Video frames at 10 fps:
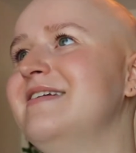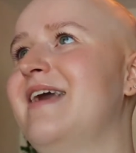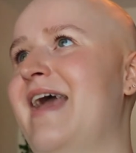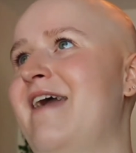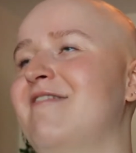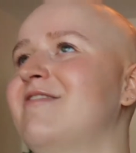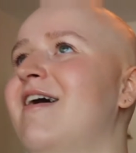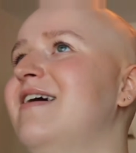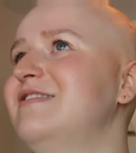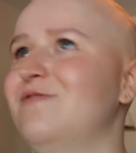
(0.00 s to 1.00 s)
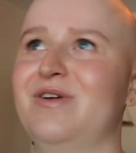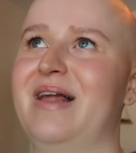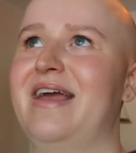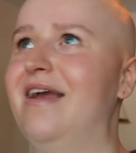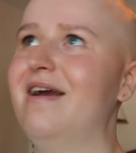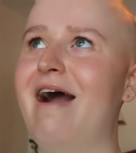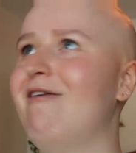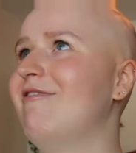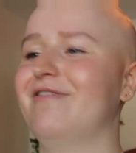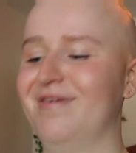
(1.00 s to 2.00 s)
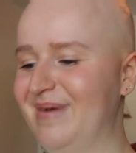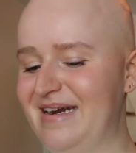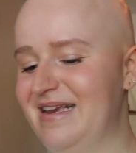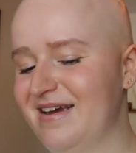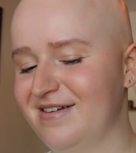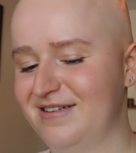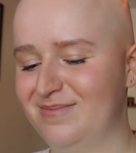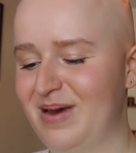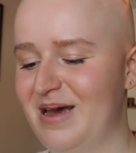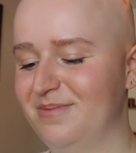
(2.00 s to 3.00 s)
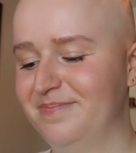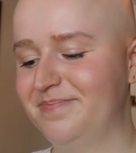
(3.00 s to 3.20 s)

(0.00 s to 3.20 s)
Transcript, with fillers: the hair loss for like however many years, but